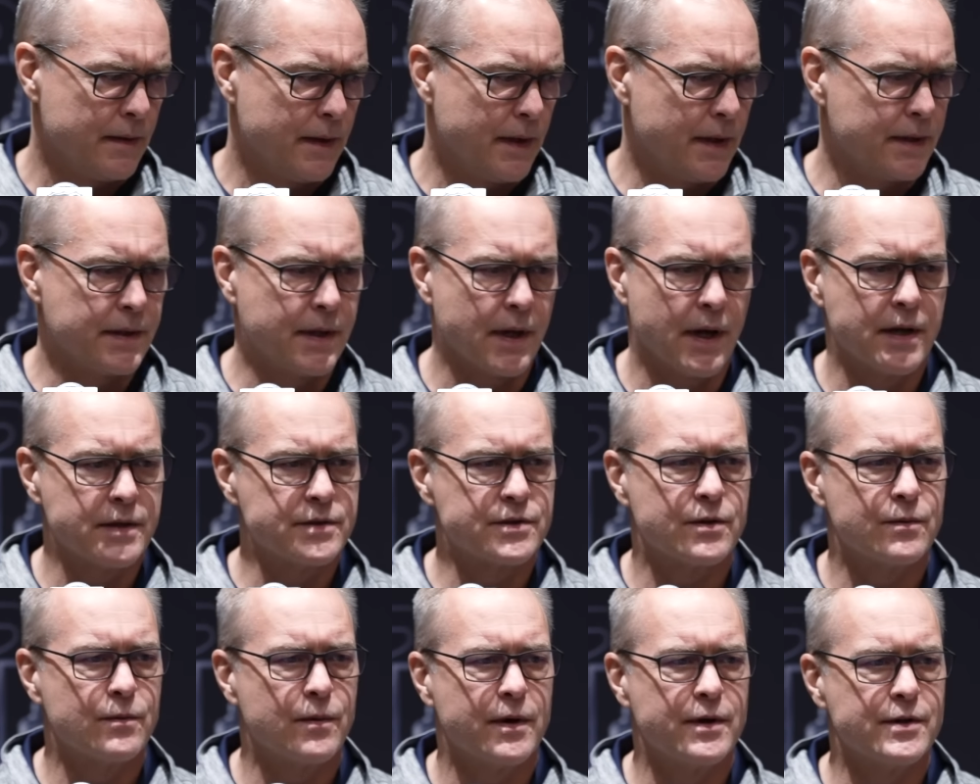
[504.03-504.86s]
and
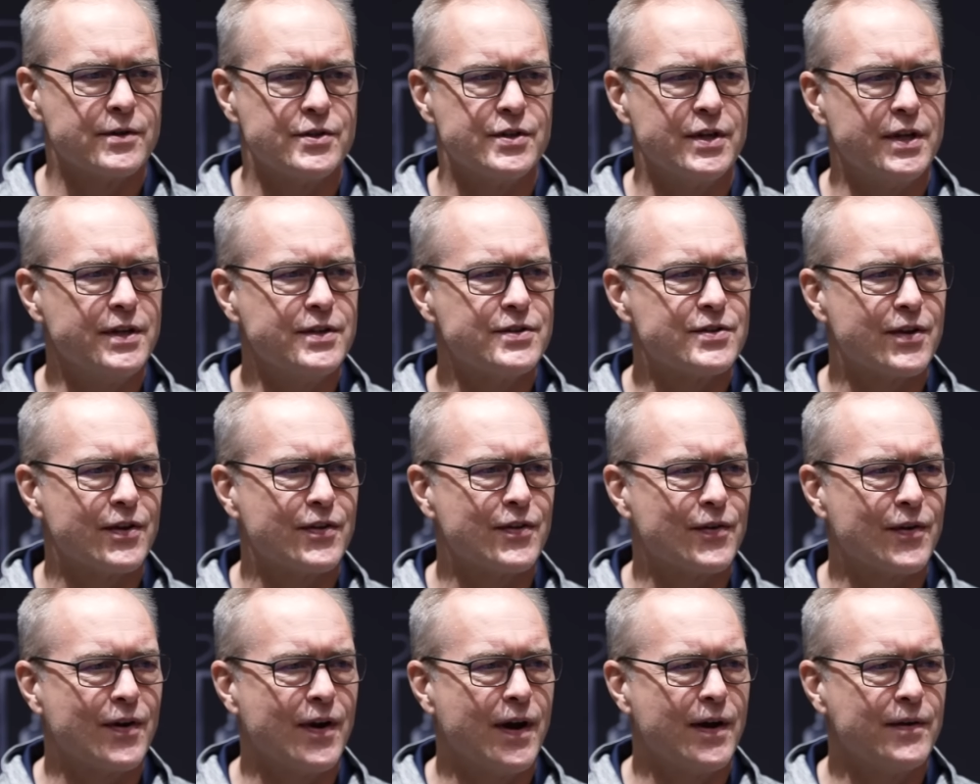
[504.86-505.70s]
guys are wearing jeans on
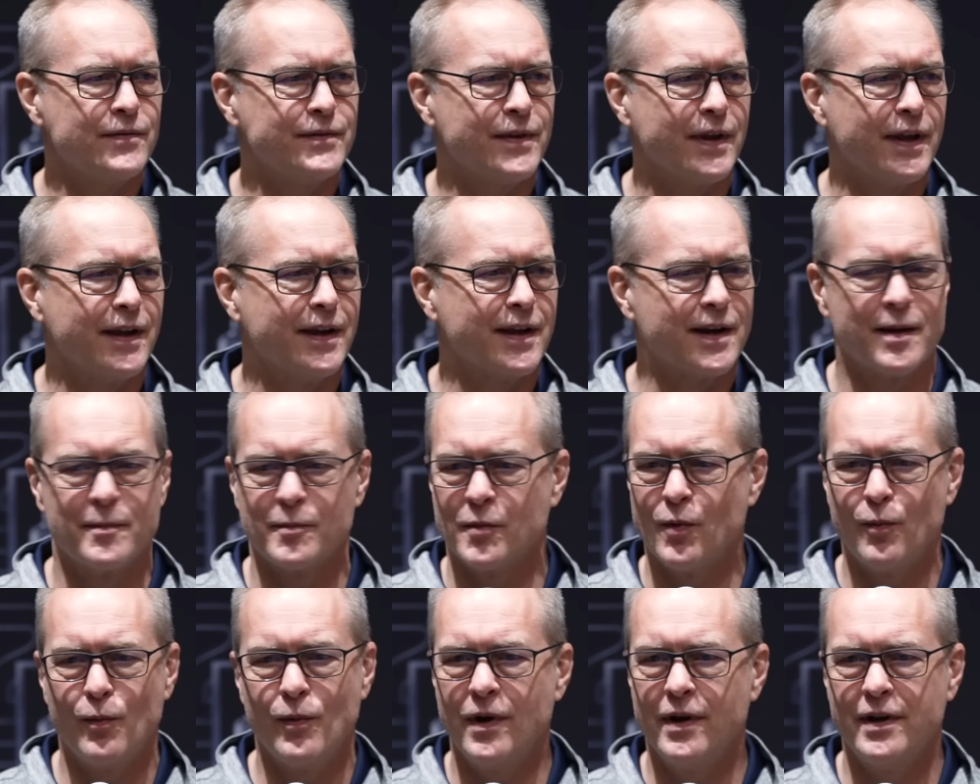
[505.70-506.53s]
their off day, and I'm
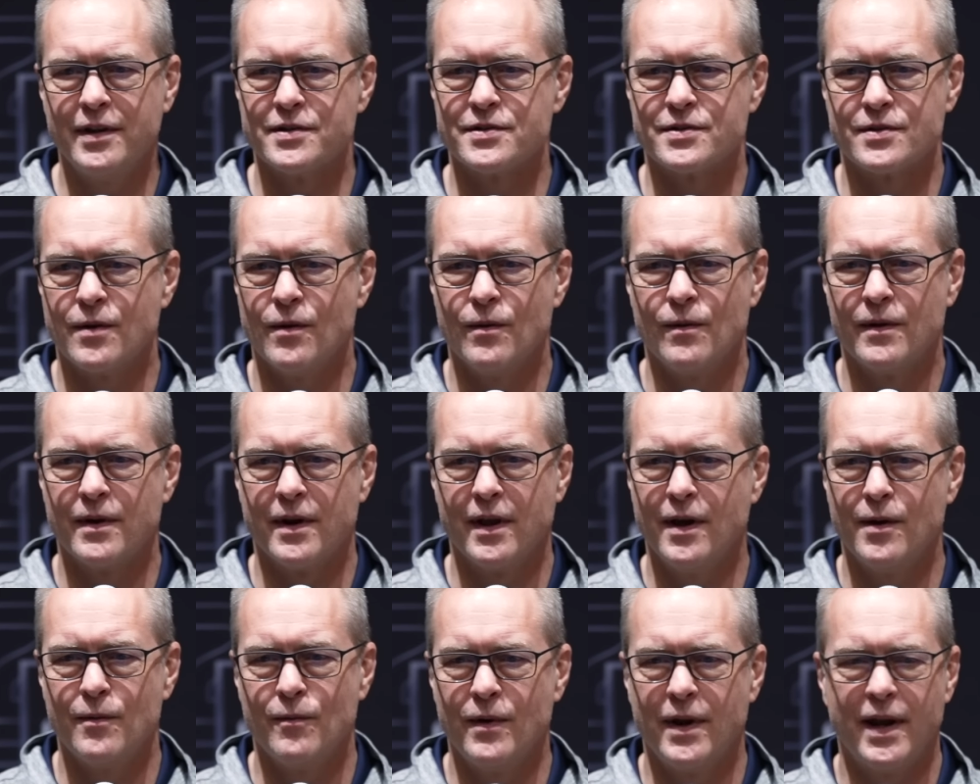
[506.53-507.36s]
going, what is going
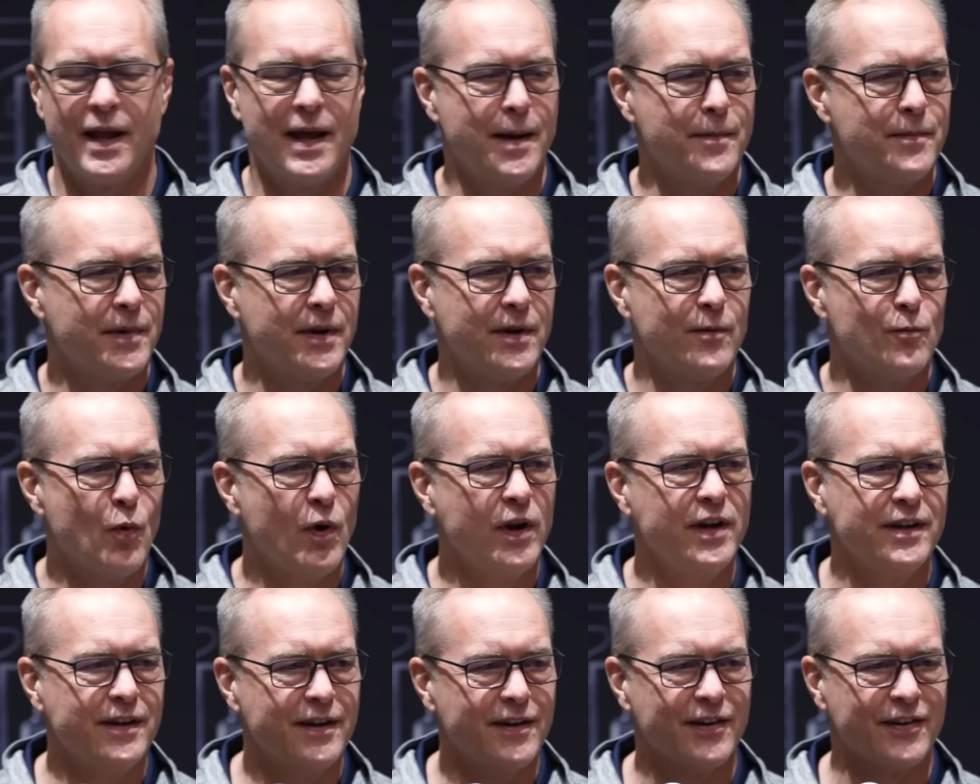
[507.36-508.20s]
on? What happened? In
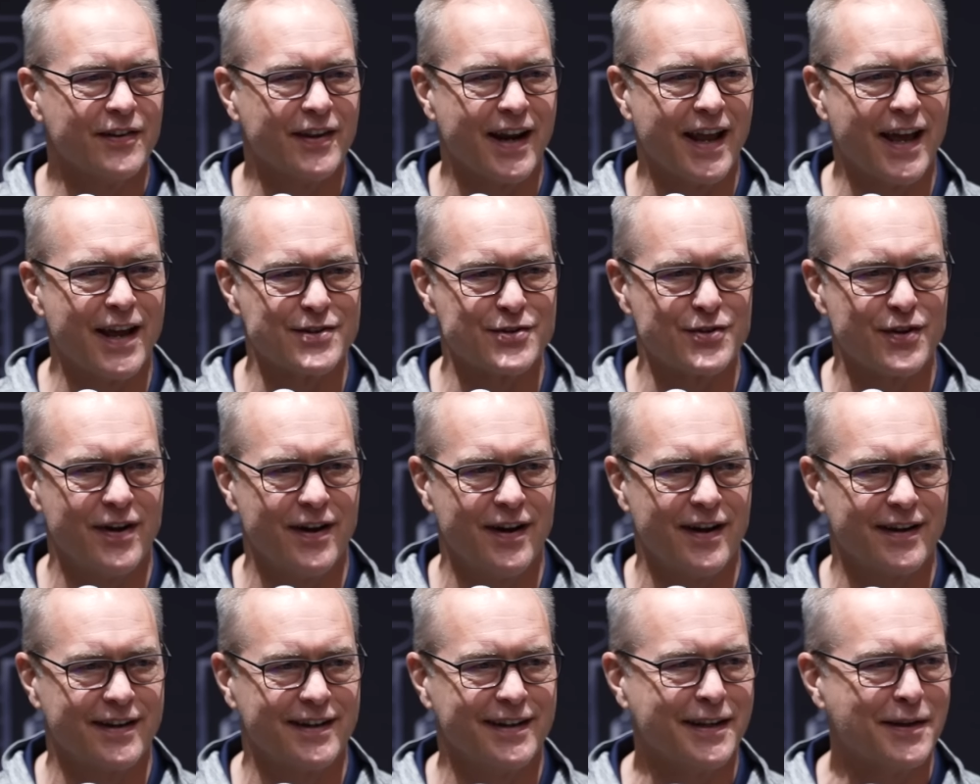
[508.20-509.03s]
1 year, the National
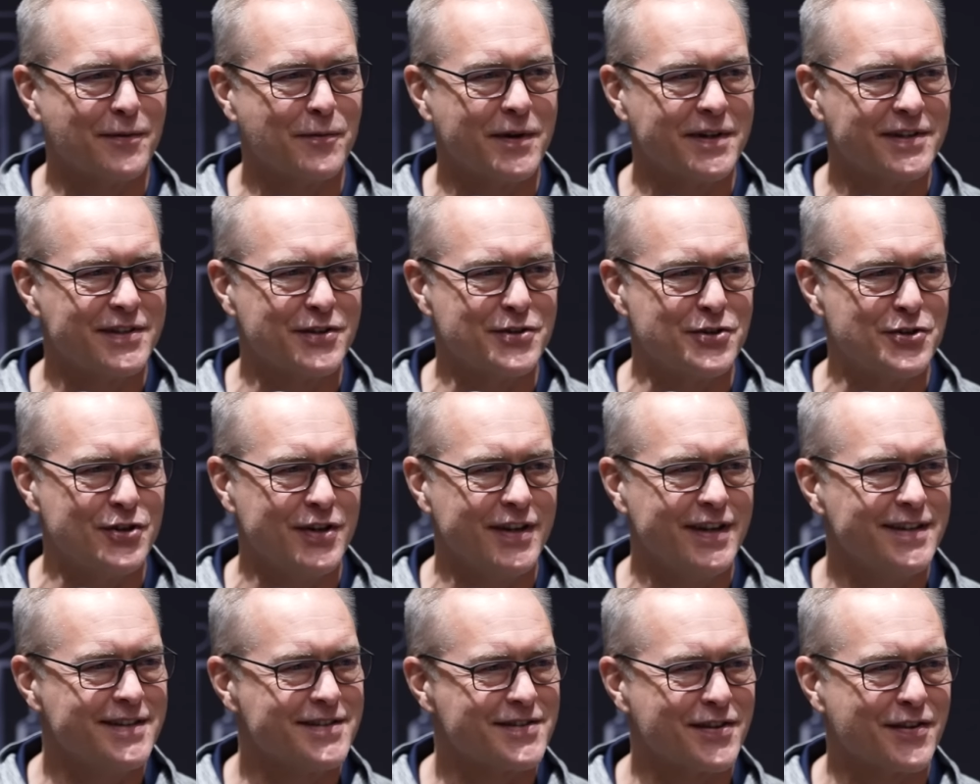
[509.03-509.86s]
Hockey League went to
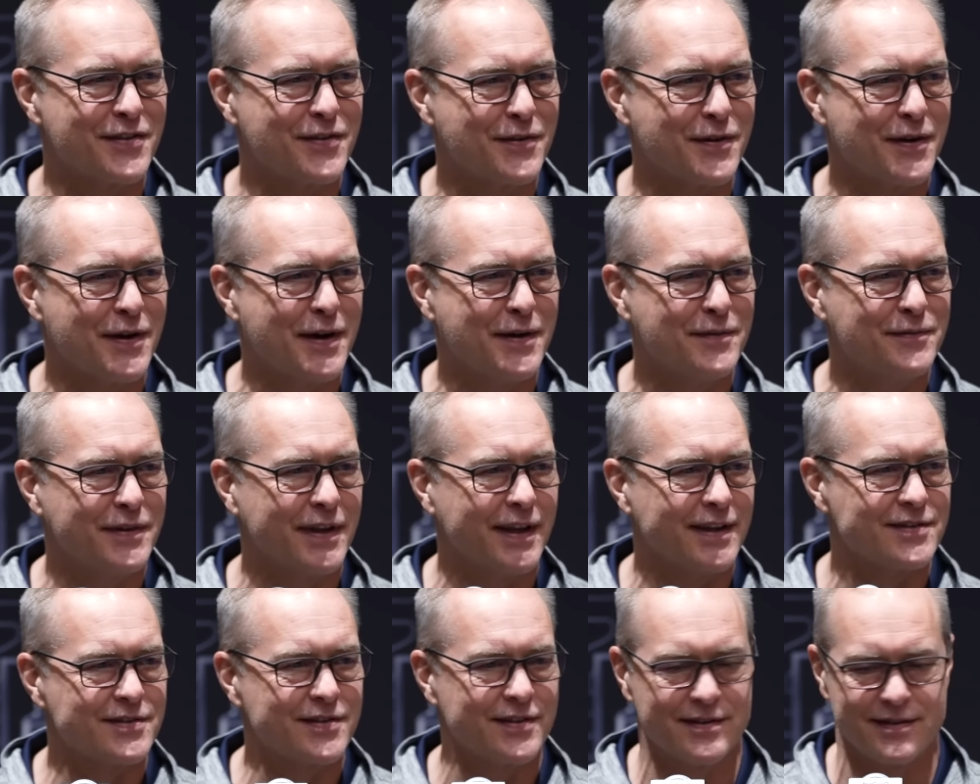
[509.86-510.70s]
jeans on their off
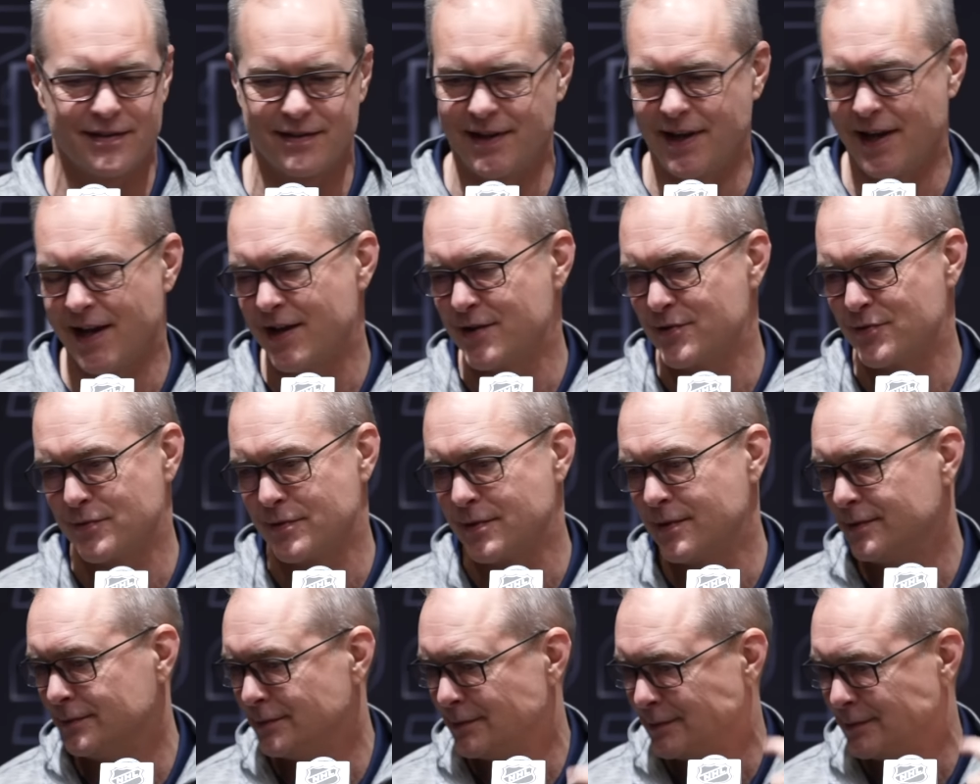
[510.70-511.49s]
day, so it's casual.